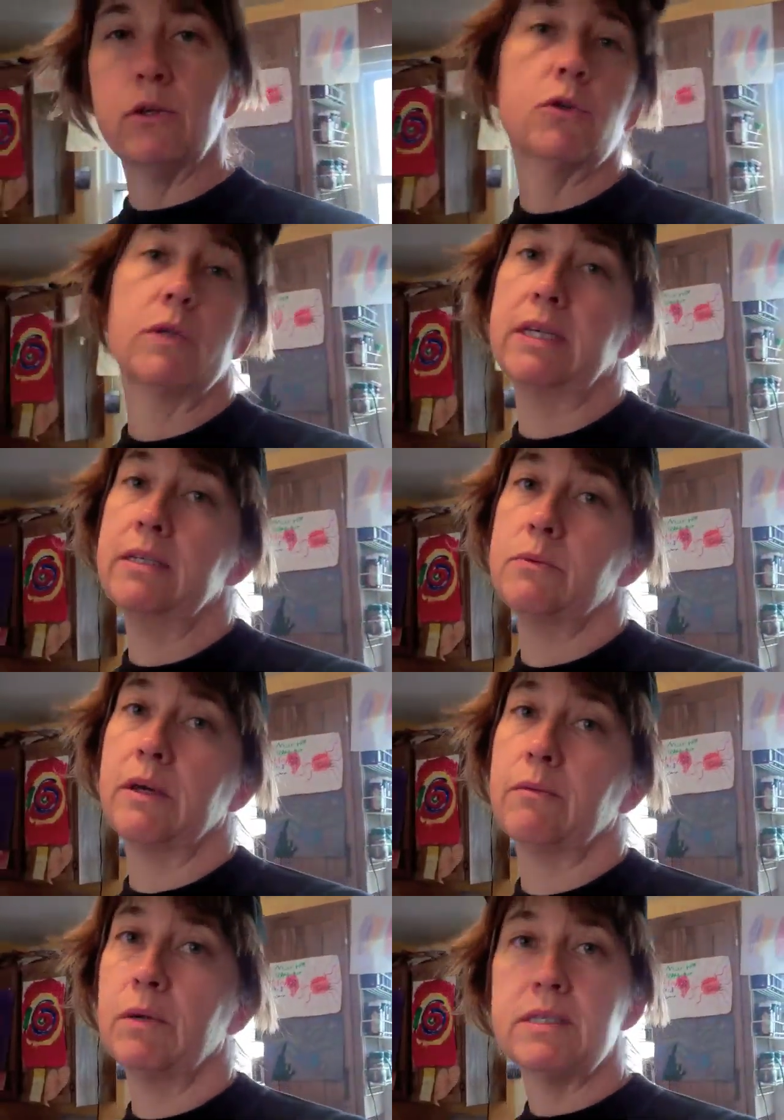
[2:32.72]
their tortillas
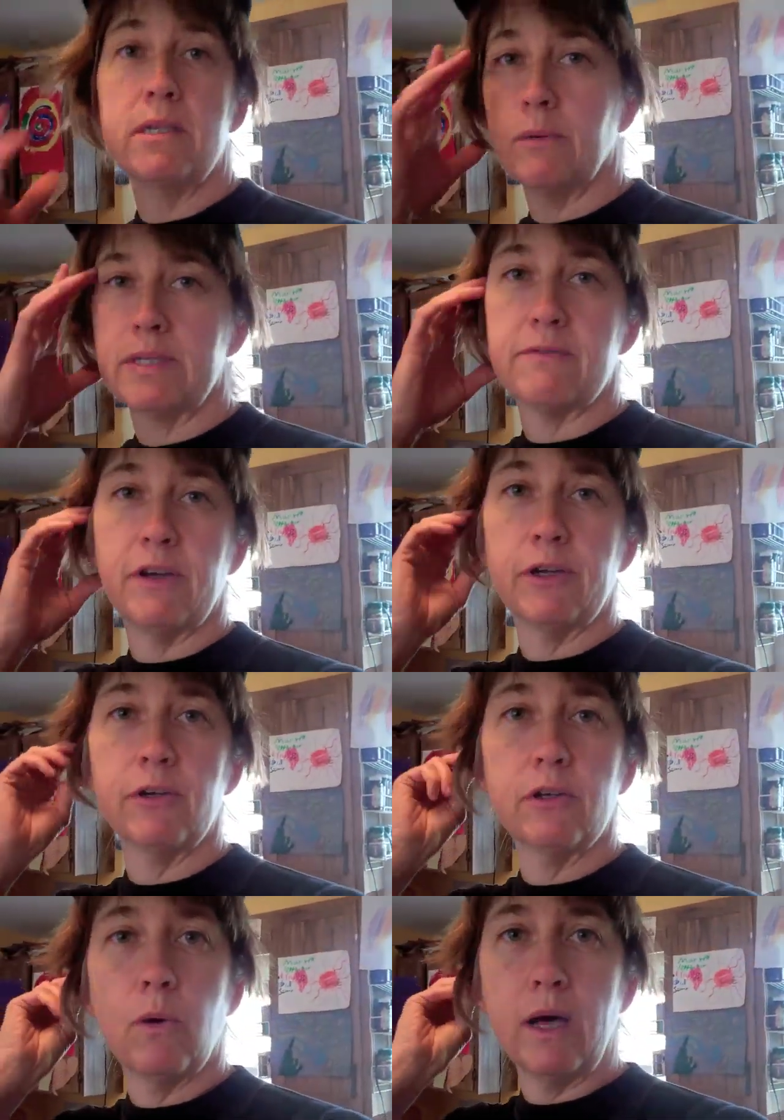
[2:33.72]
with wasn't always very
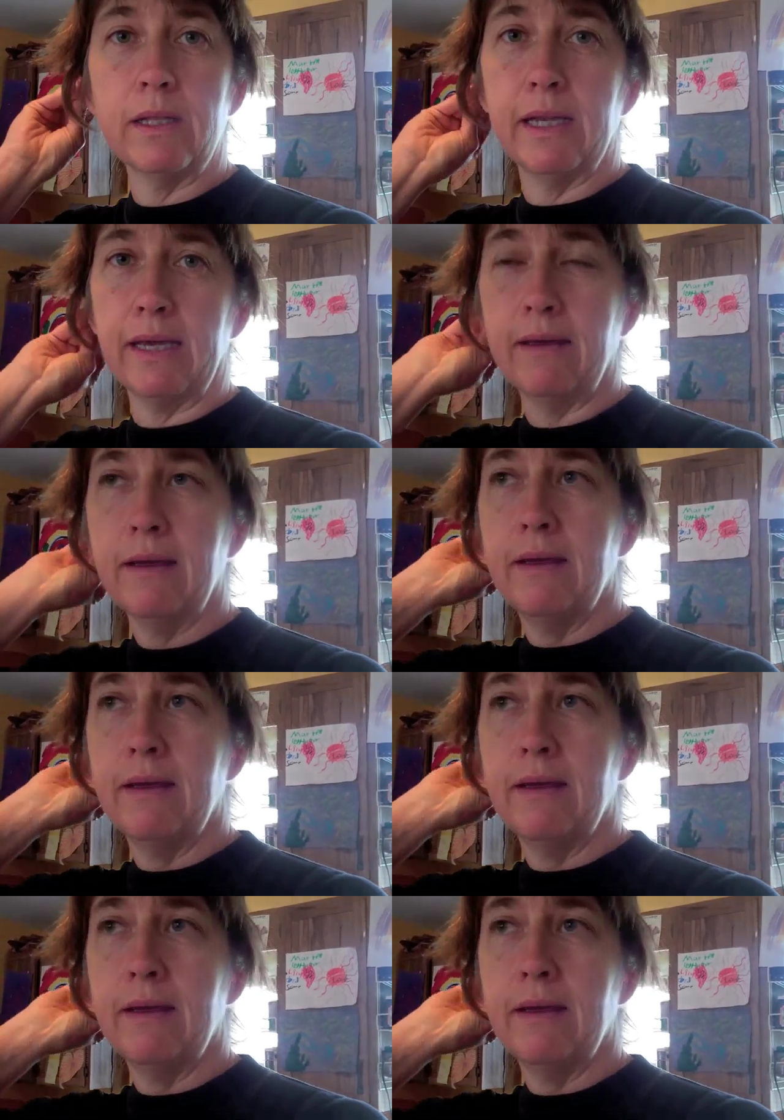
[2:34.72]
good quality.